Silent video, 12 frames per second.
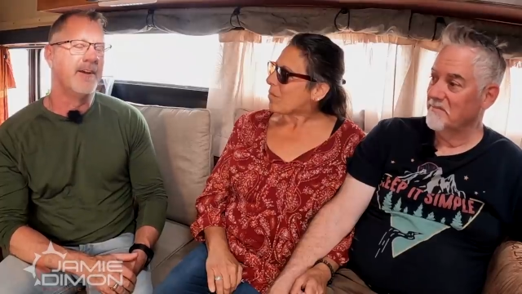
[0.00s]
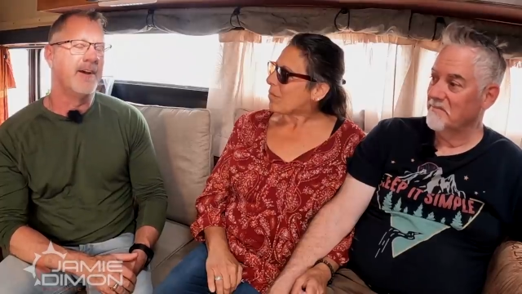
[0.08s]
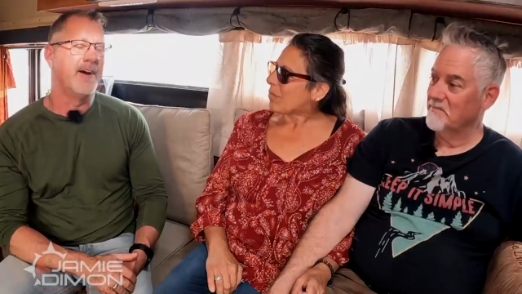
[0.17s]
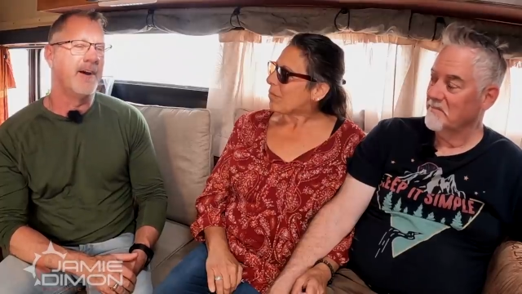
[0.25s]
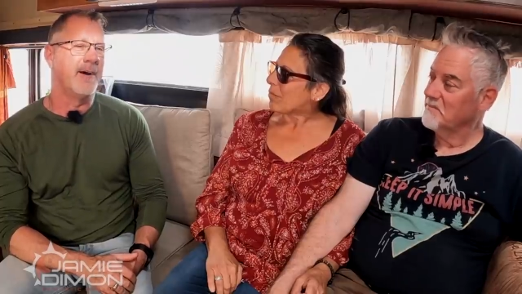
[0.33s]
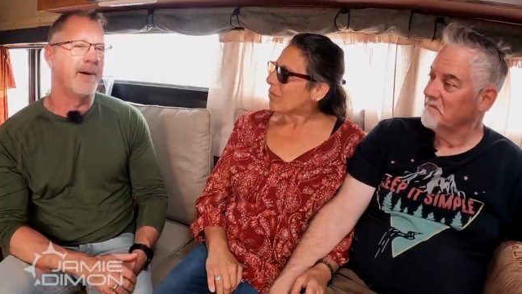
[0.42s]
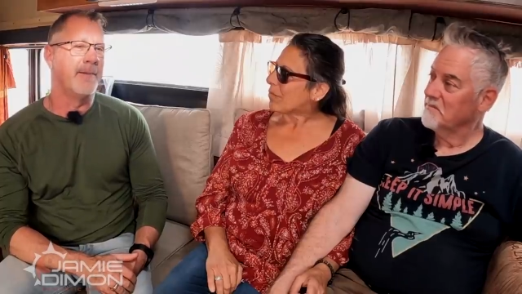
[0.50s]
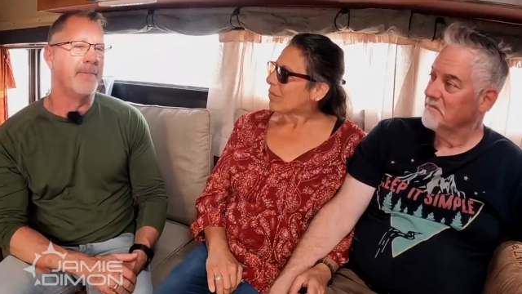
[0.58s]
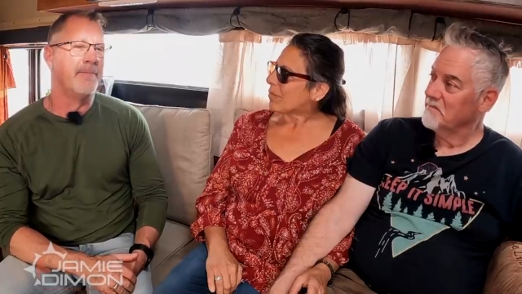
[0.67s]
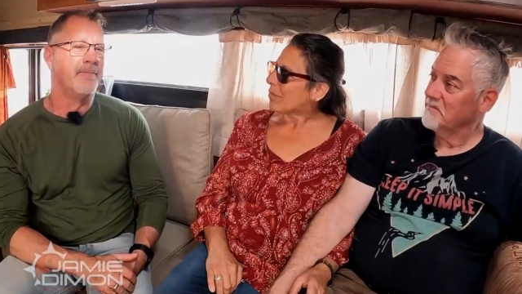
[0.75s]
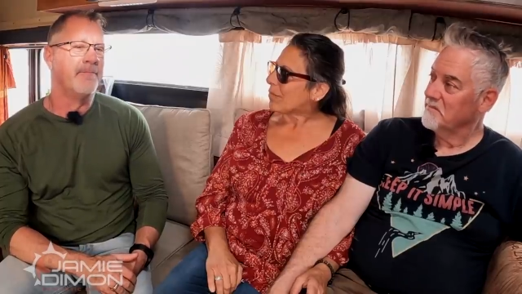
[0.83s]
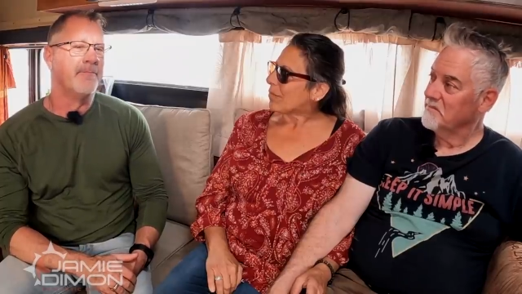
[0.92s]
Speaker 1: Mm-hmm. Uh,
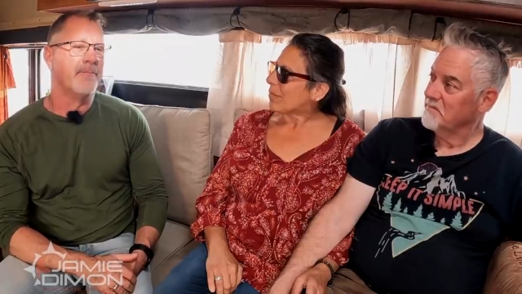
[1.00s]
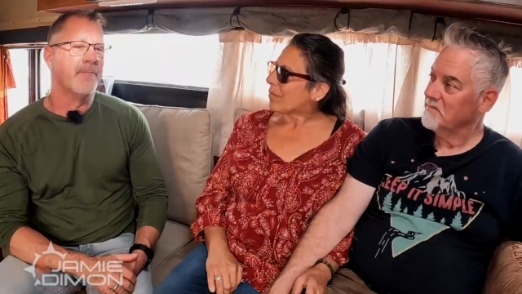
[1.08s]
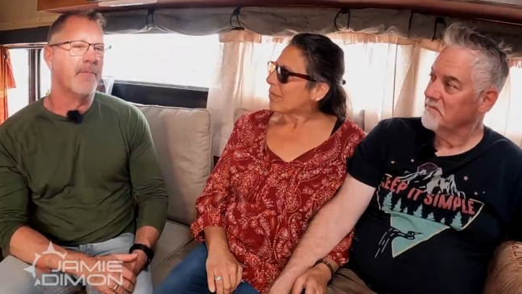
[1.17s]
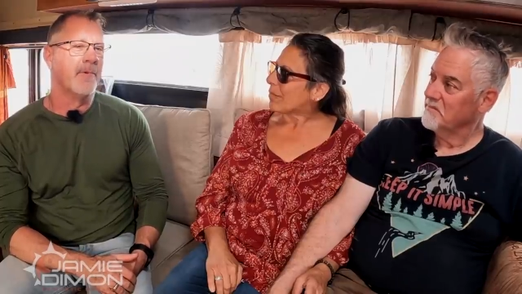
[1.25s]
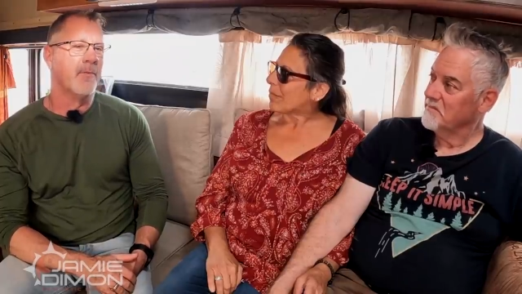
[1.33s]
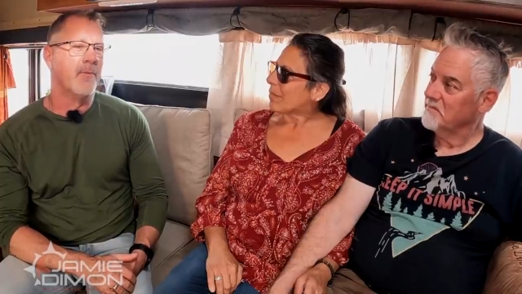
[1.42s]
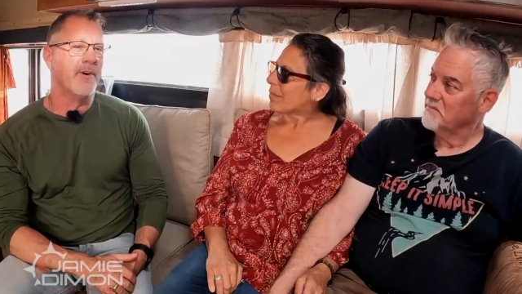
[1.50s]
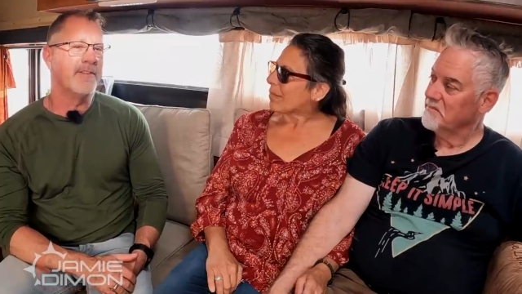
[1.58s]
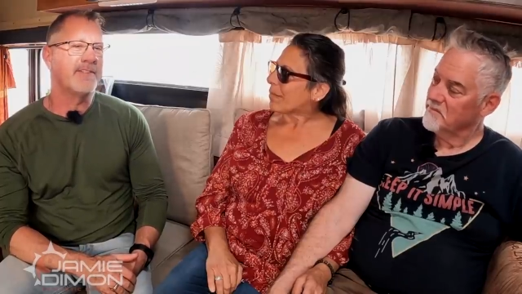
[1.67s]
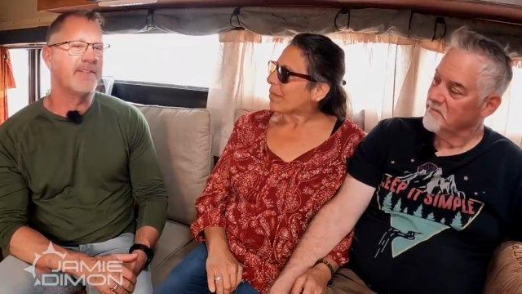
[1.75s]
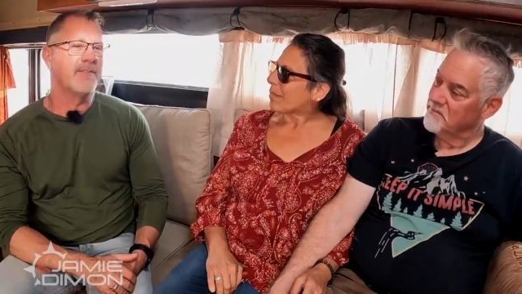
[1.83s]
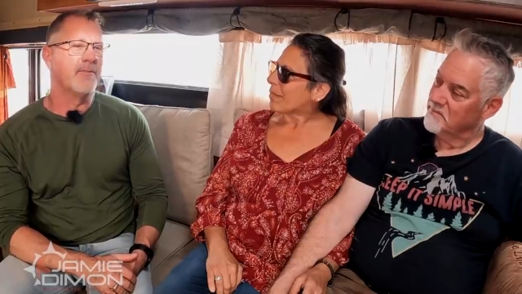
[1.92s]

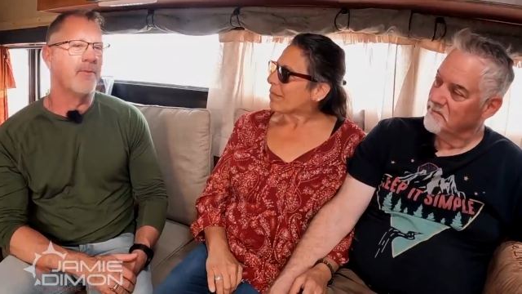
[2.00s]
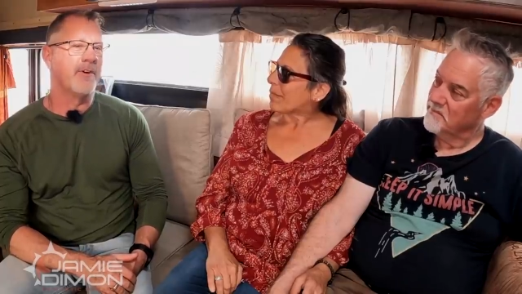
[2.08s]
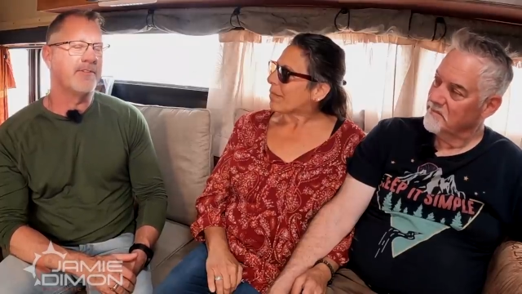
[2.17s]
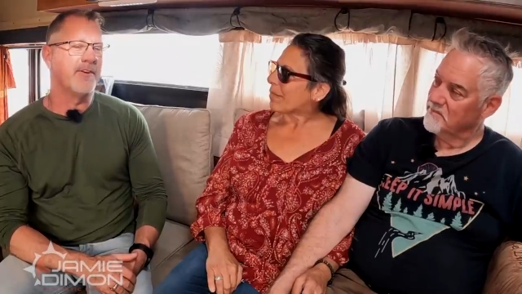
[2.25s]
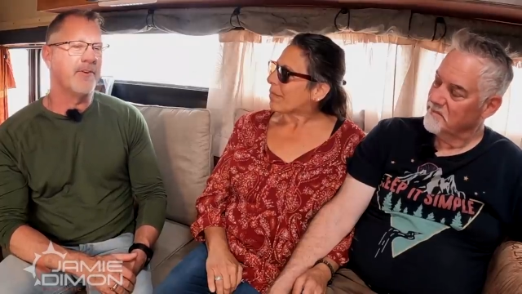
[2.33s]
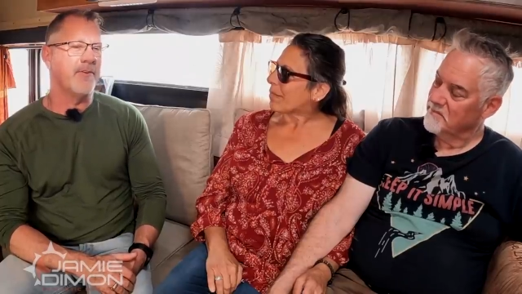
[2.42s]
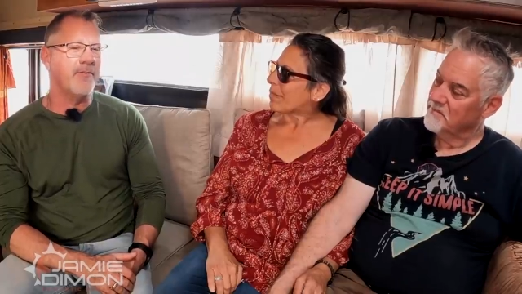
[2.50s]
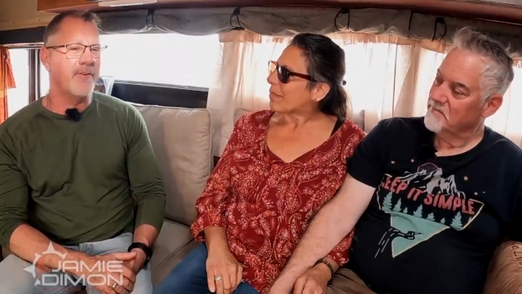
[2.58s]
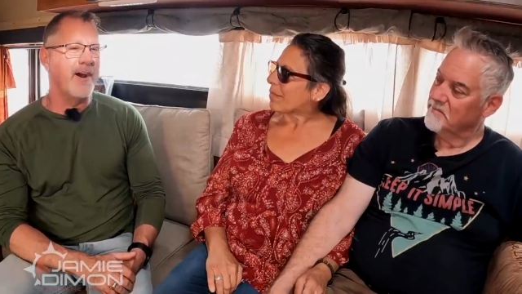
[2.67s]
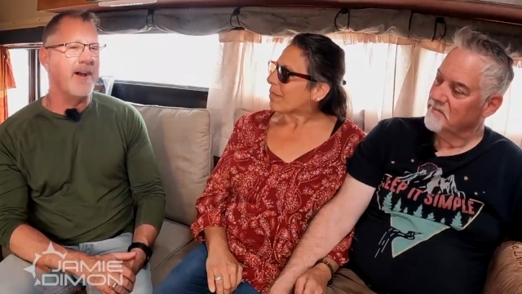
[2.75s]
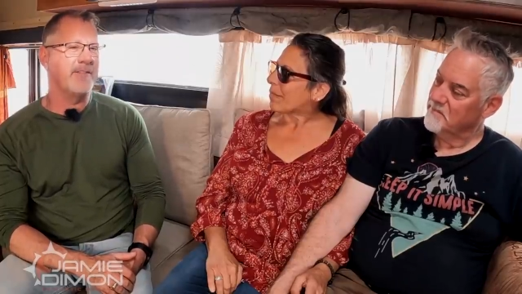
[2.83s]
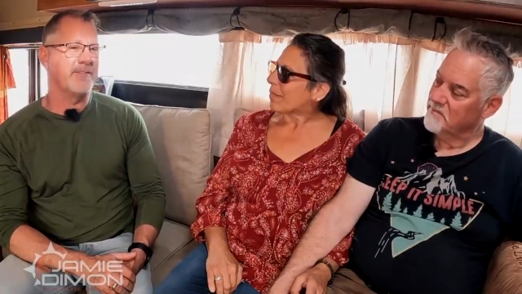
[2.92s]
what's what's on the
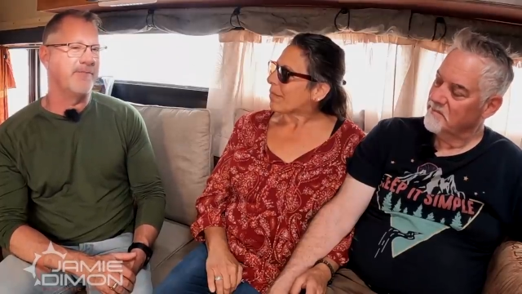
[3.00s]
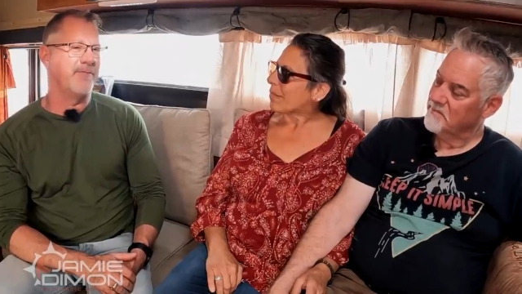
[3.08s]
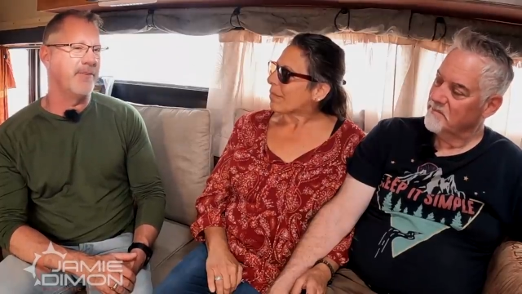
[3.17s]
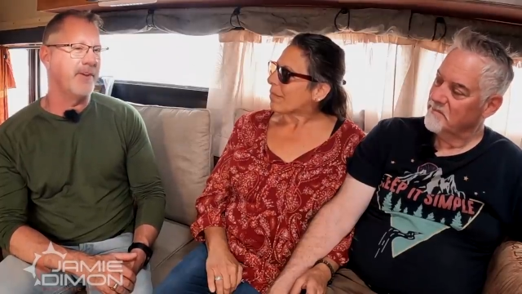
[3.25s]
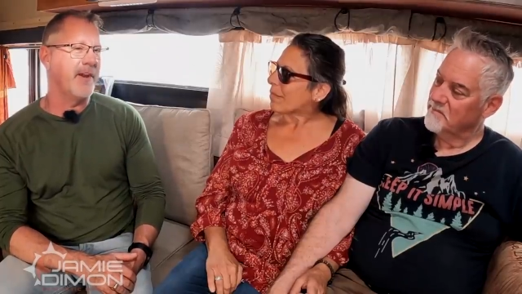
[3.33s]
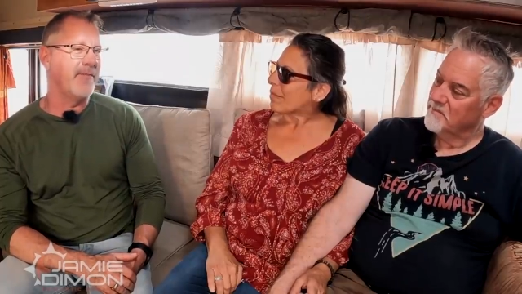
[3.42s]
horizon for you?